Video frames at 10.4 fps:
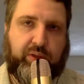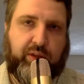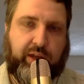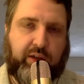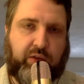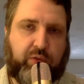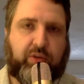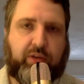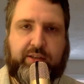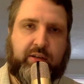with, like,
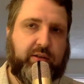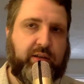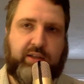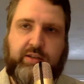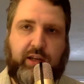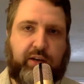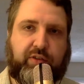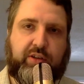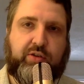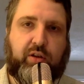Google gets dinged
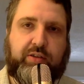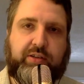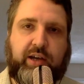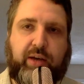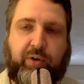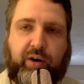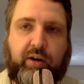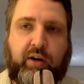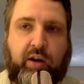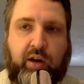for this all the time,
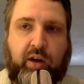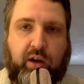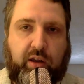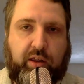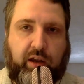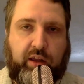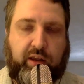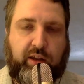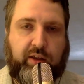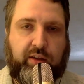where
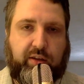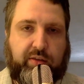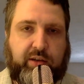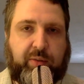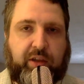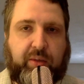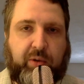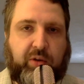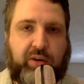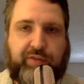some of the
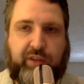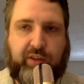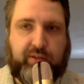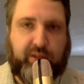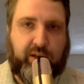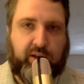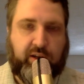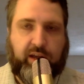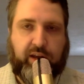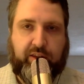community feels that a
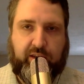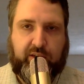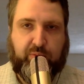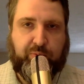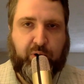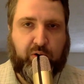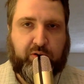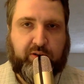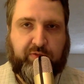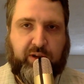lot of these
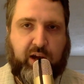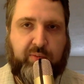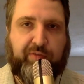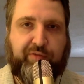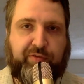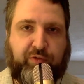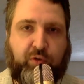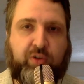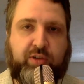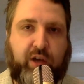proposals have kind of been
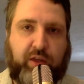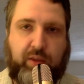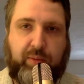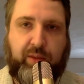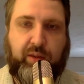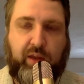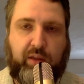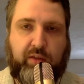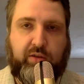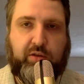forced on them
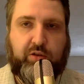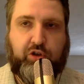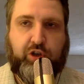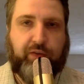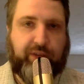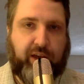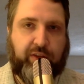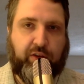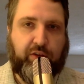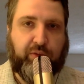and shoved down
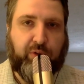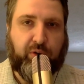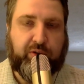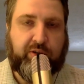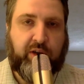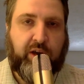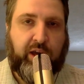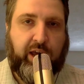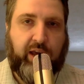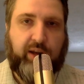their throats,
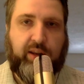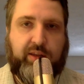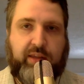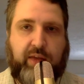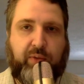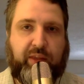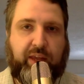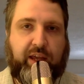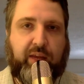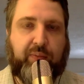and then when they
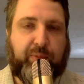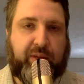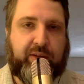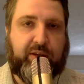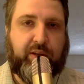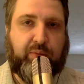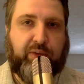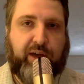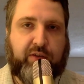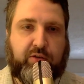get implemented in the
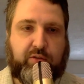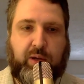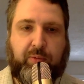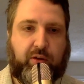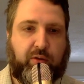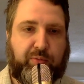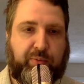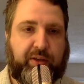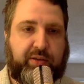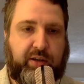browsers, maybe they're
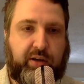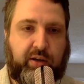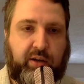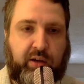implemented